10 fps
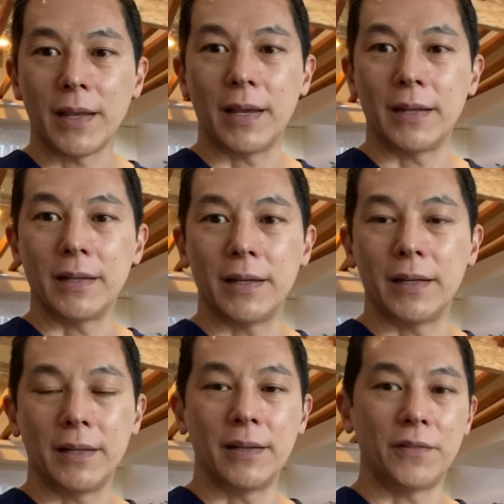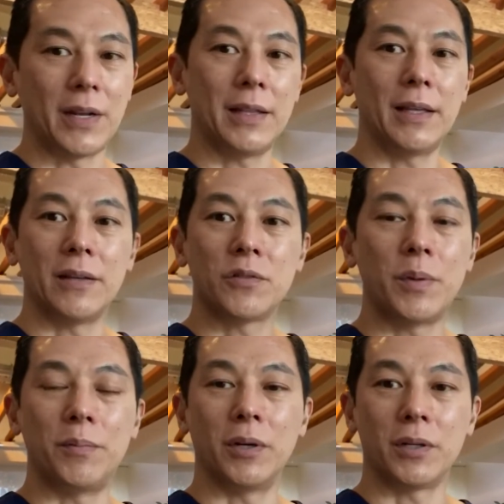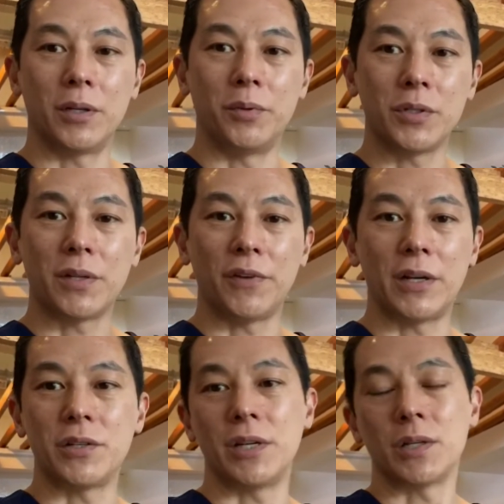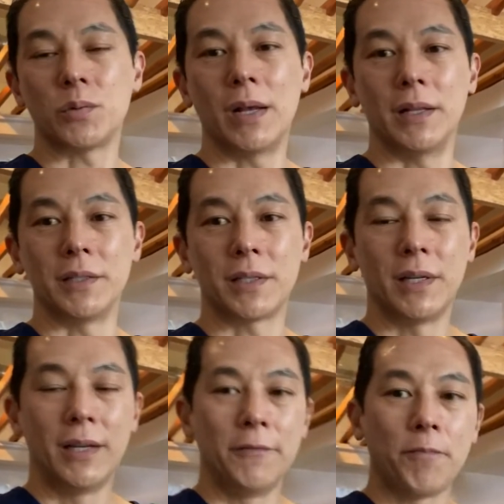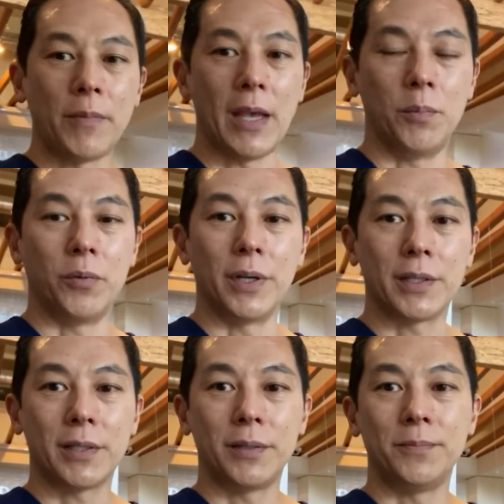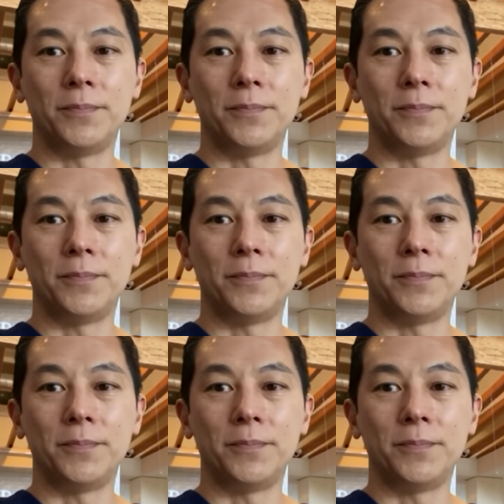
And if anything, gives people a good boost of energy as well as help with